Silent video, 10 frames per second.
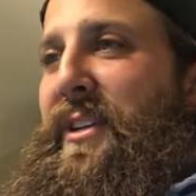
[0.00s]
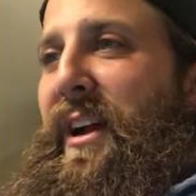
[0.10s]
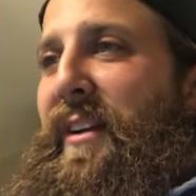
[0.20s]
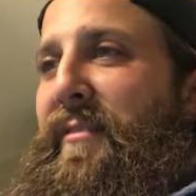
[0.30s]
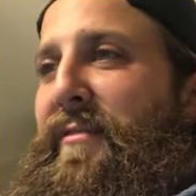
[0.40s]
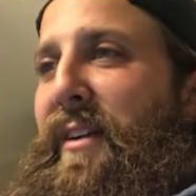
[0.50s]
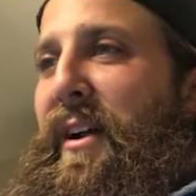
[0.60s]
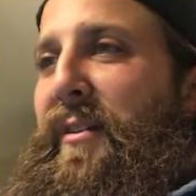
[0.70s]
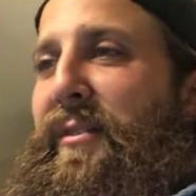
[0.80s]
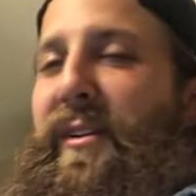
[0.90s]
I
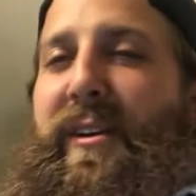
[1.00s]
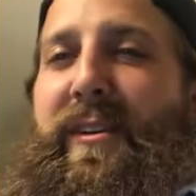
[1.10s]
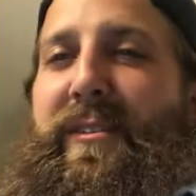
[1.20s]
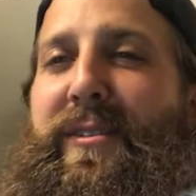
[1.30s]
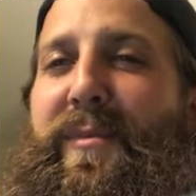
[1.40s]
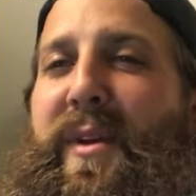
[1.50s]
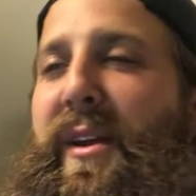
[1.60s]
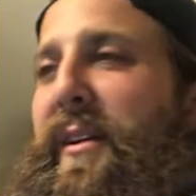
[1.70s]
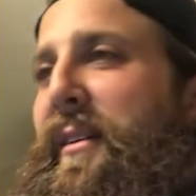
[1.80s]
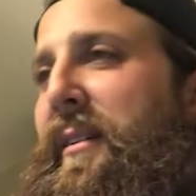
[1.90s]
found to be